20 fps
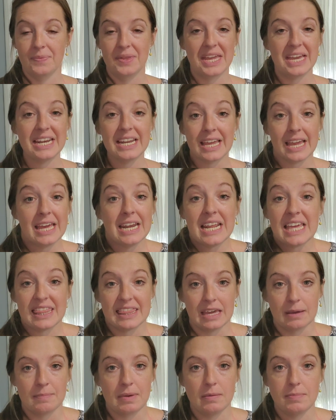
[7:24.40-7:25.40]

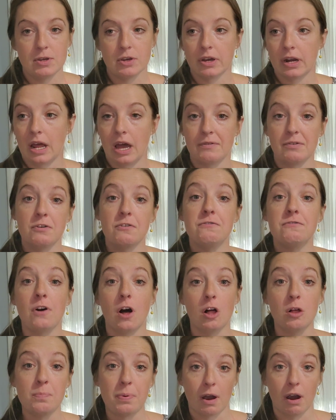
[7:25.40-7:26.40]
anything. Maybe you're gonna have a
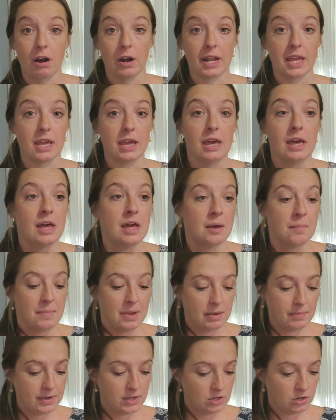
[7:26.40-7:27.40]
fall party.
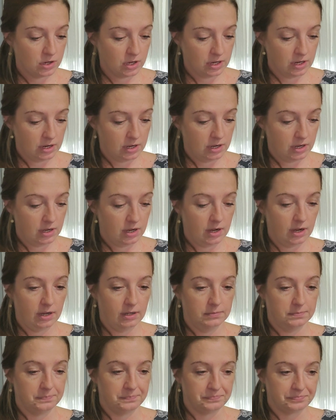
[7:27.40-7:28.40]
Maybe you're
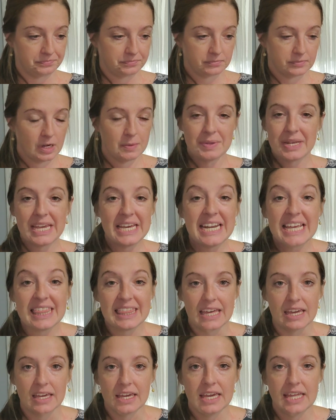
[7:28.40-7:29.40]
gonna,
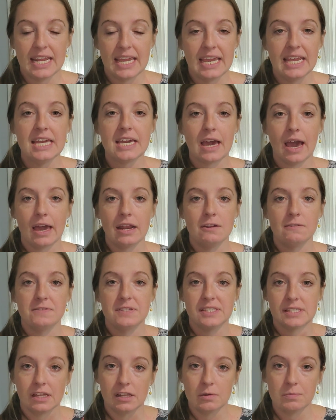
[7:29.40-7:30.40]
anything, in any kind of
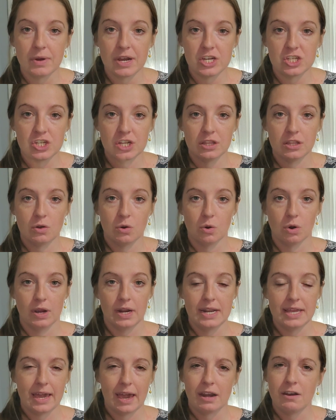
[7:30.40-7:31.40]
celebration or
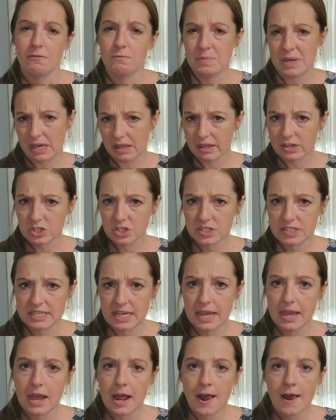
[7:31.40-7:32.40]
any kind of meal, I should
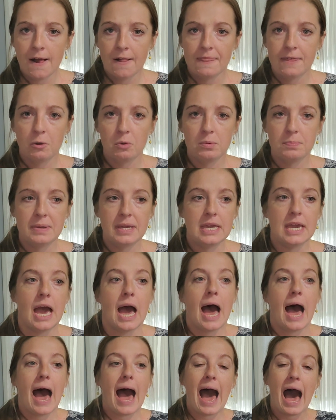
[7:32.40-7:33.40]
say, that would be
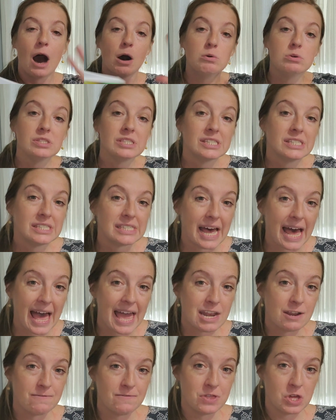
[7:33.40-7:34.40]

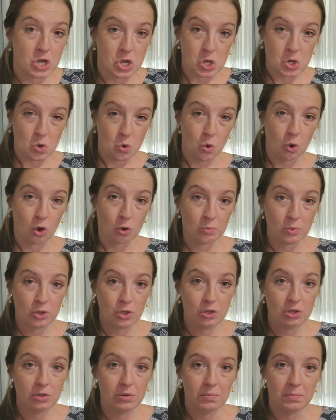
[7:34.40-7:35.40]
outside of the
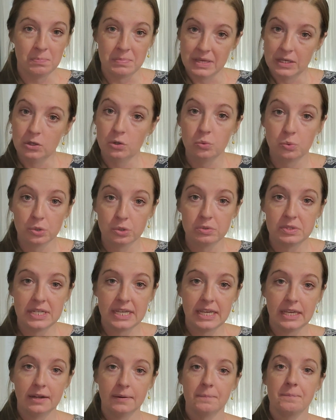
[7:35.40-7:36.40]
normal meal
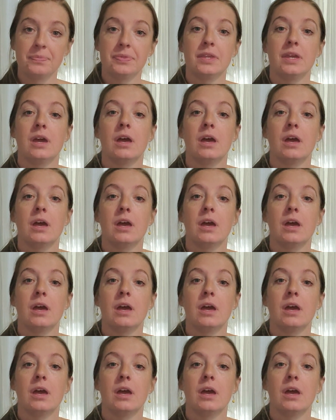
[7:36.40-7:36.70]
routine,